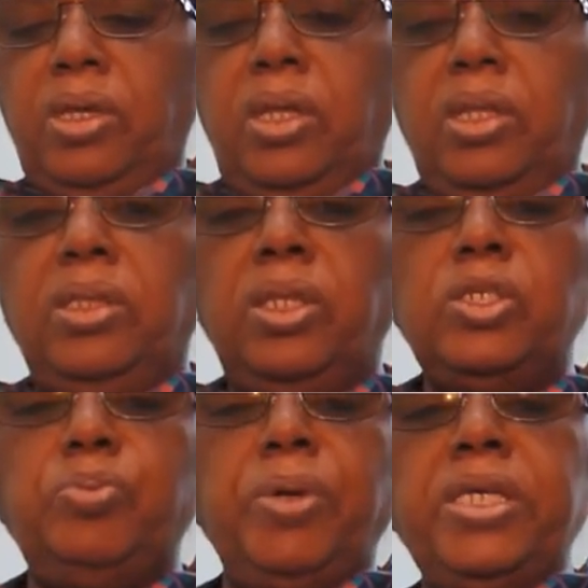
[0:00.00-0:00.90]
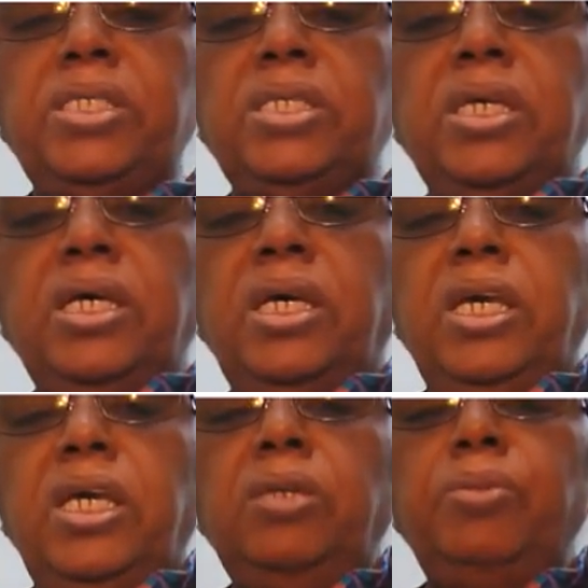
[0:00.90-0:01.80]
the space
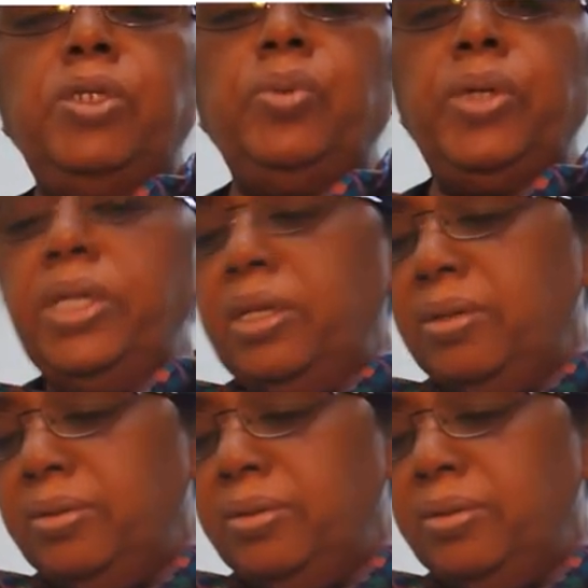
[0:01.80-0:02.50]
in between,